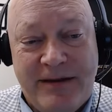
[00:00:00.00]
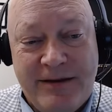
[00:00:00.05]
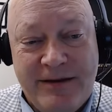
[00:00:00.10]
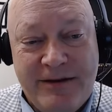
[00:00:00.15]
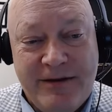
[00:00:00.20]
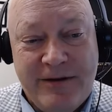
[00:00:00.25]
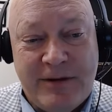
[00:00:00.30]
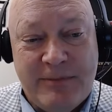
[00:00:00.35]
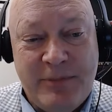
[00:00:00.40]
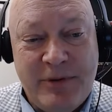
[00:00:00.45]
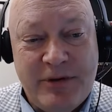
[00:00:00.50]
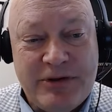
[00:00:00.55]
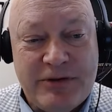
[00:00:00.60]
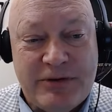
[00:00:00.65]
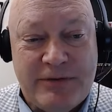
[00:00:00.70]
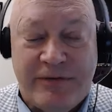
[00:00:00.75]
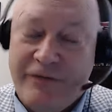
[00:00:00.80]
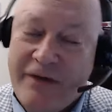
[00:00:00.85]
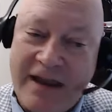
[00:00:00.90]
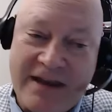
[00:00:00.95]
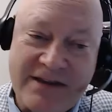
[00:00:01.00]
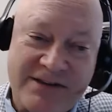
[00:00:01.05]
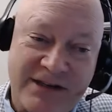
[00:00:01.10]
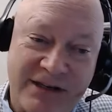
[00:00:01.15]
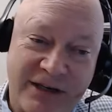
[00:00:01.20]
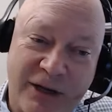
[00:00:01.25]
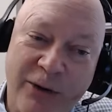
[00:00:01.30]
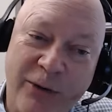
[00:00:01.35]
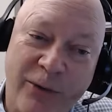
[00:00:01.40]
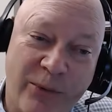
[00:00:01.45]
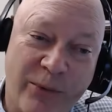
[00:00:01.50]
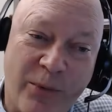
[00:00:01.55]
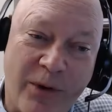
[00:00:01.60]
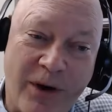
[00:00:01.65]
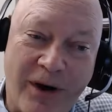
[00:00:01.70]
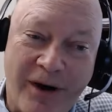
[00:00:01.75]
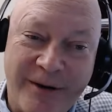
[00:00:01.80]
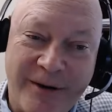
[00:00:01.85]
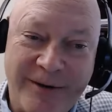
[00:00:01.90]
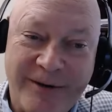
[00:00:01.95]
you can put your face in cold
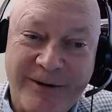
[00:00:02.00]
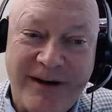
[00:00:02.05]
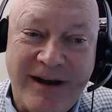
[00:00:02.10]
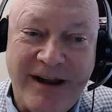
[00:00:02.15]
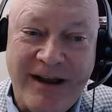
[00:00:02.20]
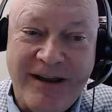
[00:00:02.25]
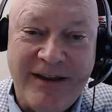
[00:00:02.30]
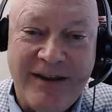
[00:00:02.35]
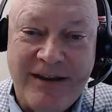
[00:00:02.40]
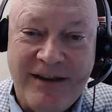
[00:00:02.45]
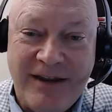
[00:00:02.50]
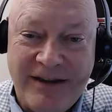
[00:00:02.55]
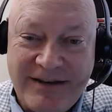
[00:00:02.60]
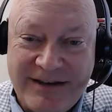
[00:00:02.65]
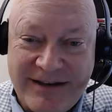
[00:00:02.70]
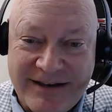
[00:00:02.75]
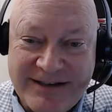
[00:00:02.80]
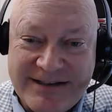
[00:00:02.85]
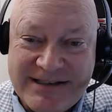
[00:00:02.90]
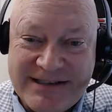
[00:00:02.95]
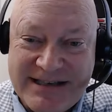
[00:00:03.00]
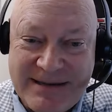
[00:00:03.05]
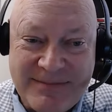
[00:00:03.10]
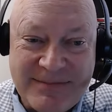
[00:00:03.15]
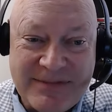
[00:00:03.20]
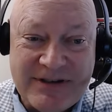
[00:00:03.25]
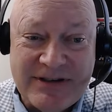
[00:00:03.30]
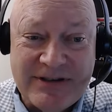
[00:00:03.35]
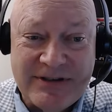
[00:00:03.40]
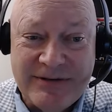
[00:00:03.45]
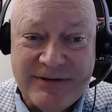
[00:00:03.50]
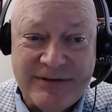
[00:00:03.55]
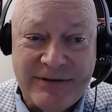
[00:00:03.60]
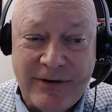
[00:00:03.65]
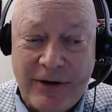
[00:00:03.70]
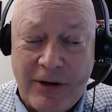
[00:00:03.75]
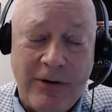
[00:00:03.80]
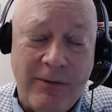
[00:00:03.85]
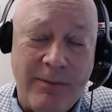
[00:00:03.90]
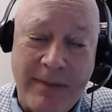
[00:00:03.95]
water, and it does seem to,
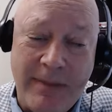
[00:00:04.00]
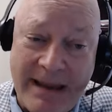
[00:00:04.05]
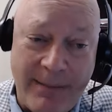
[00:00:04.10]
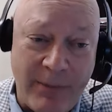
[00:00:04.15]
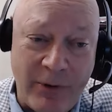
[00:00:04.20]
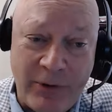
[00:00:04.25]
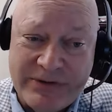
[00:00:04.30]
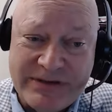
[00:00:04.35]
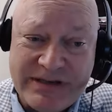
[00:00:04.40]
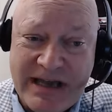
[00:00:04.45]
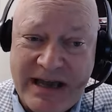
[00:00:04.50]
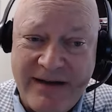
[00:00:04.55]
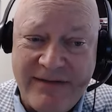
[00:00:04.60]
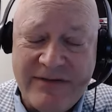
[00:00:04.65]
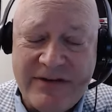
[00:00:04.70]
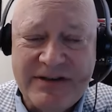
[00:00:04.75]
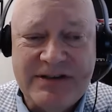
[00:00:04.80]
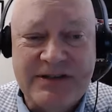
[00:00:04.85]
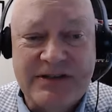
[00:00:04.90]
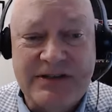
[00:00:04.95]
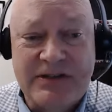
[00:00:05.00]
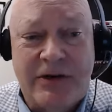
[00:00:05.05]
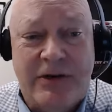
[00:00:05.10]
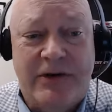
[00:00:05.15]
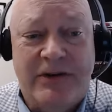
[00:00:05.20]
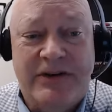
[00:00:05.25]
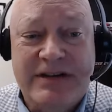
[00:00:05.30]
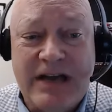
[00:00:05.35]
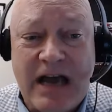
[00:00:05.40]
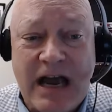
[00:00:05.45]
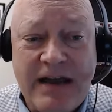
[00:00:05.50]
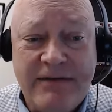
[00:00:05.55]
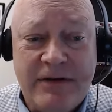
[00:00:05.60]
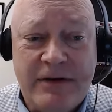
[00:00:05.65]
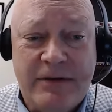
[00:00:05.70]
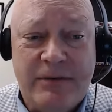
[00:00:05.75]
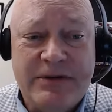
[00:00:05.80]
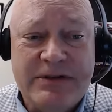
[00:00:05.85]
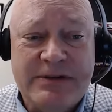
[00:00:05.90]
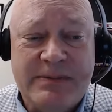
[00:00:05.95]
all mammals have this. It's called a diving
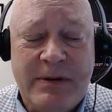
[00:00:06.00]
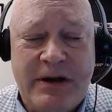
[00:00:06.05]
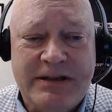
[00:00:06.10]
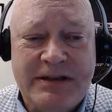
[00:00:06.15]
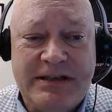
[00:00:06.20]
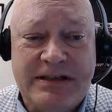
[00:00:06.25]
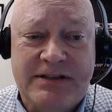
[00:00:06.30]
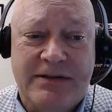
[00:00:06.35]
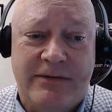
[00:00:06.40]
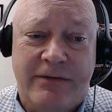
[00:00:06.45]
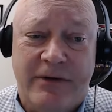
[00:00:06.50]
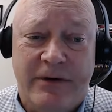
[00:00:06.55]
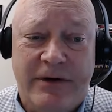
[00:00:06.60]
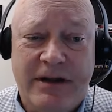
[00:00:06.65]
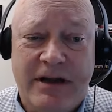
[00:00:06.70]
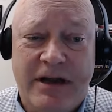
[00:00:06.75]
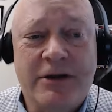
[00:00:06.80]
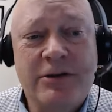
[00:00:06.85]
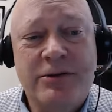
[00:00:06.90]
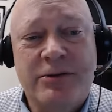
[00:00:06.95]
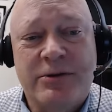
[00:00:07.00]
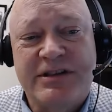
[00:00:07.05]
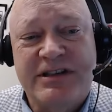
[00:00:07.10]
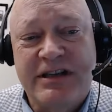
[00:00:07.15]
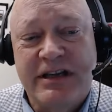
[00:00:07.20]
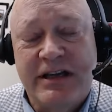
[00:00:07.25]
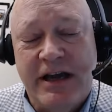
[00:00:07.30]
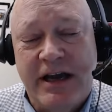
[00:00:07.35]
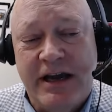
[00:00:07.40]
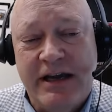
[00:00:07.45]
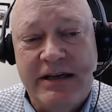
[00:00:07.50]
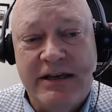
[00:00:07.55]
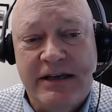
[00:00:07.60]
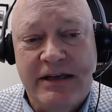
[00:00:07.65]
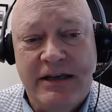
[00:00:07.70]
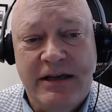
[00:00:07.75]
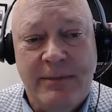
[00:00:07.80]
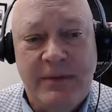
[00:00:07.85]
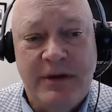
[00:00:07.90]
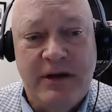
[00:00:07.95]
response. It's a very interesting
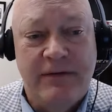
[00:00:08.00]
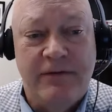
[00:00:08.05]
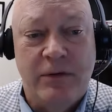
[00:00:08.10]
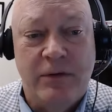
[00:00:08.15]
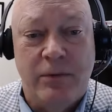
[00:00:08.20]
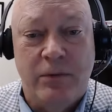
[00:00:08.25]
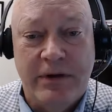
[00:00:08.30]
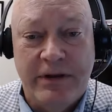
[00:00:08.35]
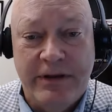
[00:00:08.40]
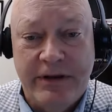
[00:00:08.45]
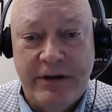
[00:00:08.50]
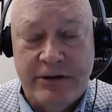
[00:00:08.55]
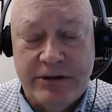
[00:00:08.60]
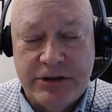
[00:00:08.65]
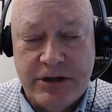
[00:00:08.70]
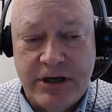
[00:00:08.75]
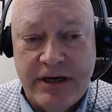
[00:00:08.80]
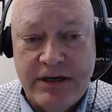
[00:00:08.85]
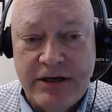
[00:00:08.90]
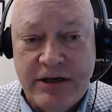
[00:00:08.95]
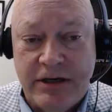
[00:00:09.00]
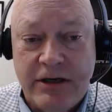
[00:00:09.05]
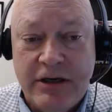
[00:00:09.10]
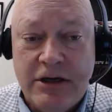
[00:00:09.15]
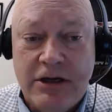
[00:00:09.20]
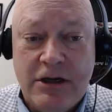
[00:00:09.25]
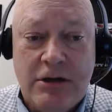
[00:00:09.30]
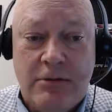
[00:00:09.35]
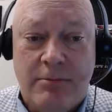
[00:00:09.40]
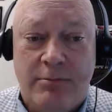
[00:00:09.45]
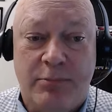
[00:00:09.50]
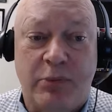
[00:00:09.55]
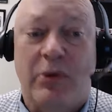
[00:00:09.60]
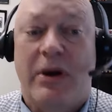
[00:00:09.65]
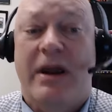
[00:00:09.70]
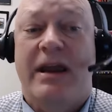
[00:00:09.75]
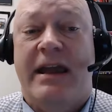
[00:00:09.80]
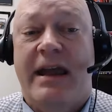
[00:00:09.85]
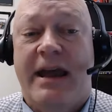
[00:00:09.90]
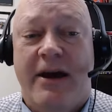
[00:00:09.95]
idea. I mean, if you really are trying to
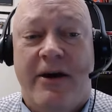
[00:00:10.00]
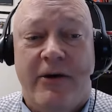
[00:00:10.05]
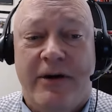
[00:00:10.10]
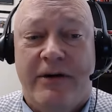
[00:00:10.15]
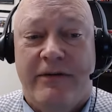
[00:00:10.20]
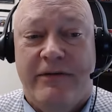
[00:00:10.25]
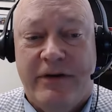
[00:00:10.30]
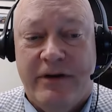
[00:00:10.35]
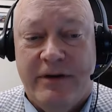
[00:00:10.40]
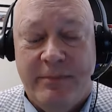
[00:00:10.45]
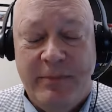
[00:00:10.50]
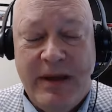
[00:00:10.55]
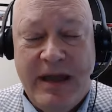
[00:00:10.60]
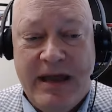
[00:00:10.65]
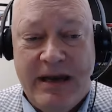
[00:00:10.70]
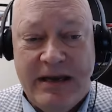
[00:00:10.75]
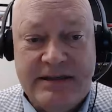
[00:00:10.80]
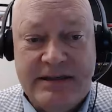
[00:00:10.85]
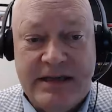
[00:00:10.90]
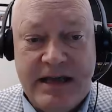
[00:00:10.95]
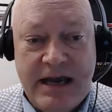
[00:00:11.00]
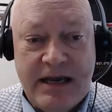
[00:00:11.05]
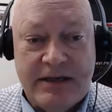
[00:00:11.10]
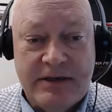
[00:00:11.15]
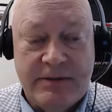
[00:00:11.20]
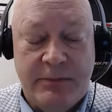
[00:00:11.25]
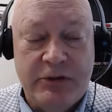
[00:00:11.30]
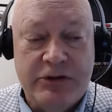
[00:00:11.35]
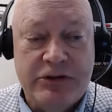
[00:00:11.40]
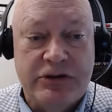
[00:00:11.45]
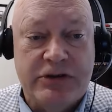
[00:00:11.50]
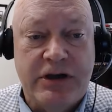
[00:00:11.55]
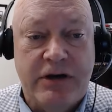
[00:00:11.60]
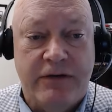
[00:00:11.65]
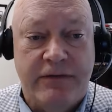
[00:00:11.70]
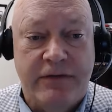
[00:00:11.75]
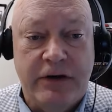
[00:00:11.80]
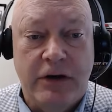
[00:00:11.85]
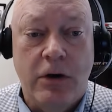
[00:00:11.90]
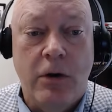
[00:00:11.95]
break out of a panic attack, to put
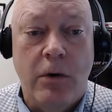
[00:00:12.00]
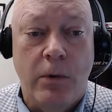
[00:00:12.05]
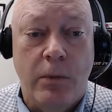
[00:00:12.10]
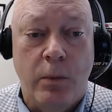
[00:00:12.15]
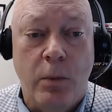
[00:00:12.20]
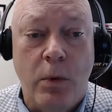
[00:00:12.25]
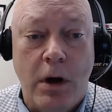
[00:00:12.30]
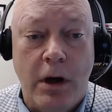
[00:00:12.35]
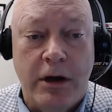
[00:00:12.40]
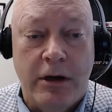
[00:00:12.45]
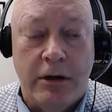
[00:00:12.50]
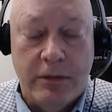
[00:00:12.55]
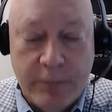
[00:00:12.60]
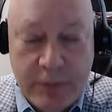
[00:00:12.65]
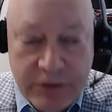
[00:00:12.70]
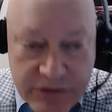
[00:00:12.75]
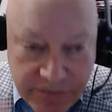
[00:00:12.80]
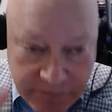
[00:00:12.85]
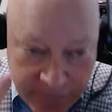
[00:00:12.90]
yourself in cold water, put